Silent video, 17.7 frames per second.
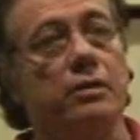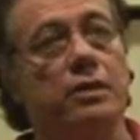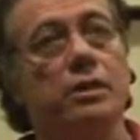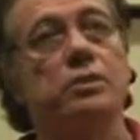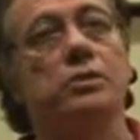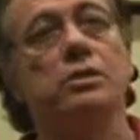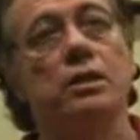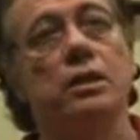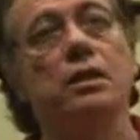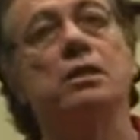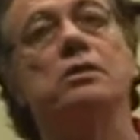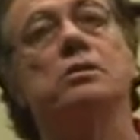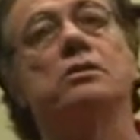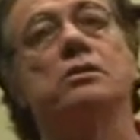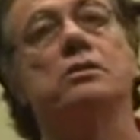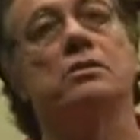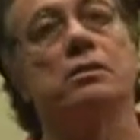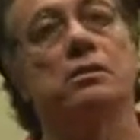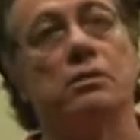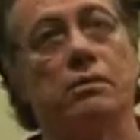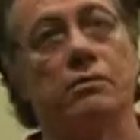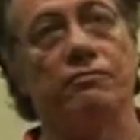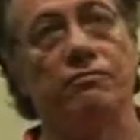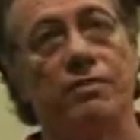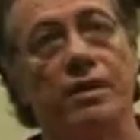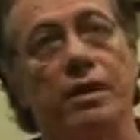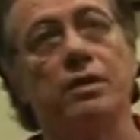this is the
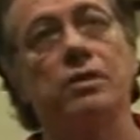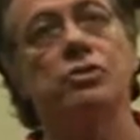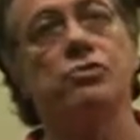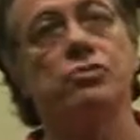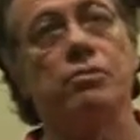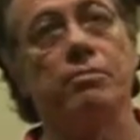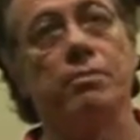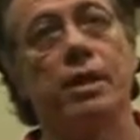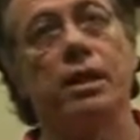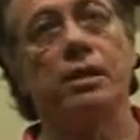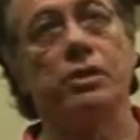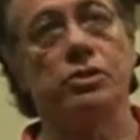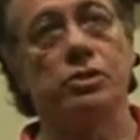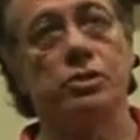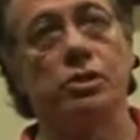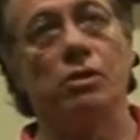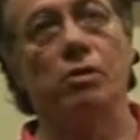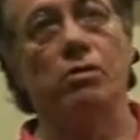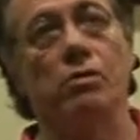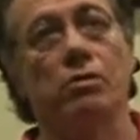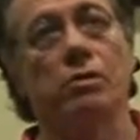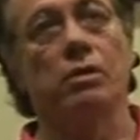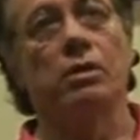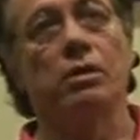finest dramatic show